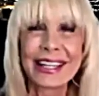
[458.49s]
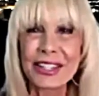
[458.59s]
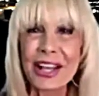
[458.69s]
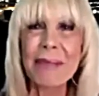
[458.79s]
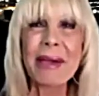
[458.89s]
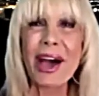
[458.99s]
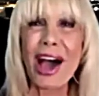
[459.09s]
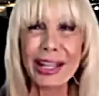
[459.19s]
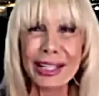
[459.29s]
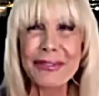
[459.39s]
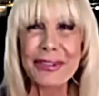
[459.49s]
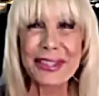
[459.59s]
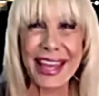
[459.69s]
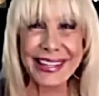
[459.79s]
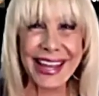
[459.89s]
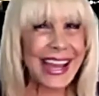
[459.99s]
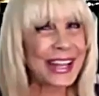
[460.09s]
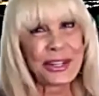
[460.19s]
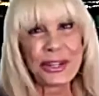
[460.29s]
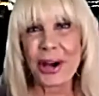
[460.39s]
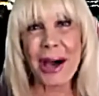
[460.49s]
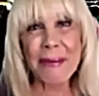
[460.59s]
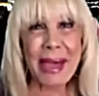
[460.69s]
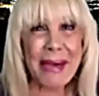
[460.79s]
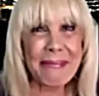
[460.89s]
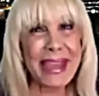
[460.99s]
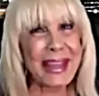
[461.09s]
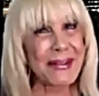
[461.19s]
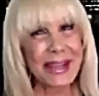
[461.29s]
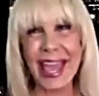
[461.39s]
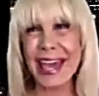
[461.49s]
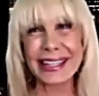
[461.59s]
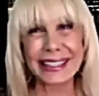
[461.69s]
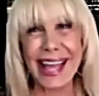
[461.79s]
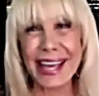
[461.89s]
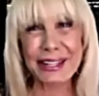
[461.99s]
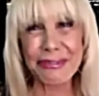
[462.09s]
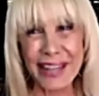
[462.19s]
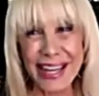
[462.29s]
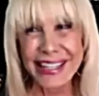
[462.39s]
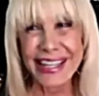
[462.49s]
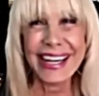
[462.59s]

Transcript: So I met all of you that night, and you all met me. We had a lot of fun.